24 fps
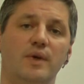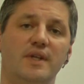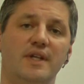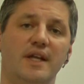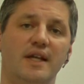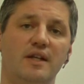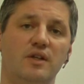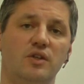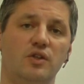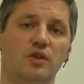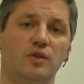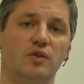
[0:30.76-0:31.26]
we
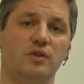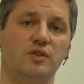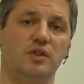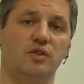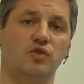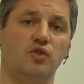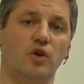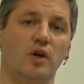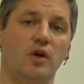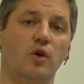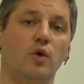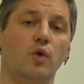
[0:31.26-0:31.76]
tend to use
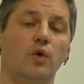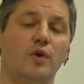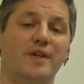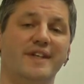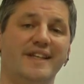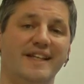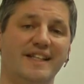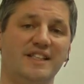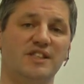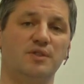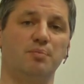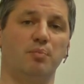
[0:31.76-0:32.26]
a drug called
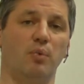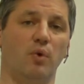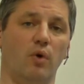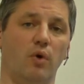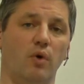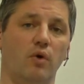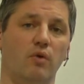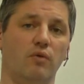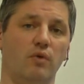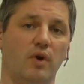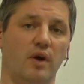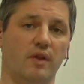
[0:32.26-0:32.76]

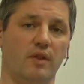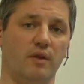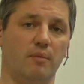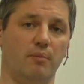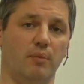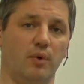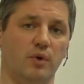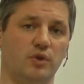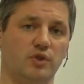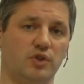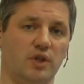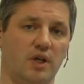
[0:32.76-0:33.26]
Dysport rather than
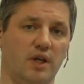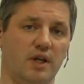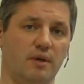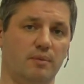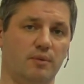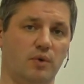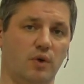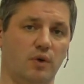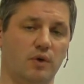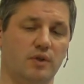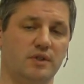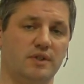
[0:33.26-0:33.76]

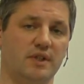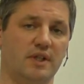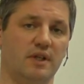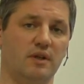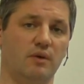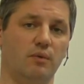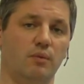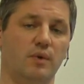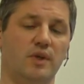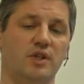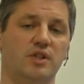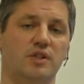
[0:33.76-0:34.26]
botulinum
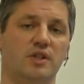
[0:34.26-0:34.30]
toxin,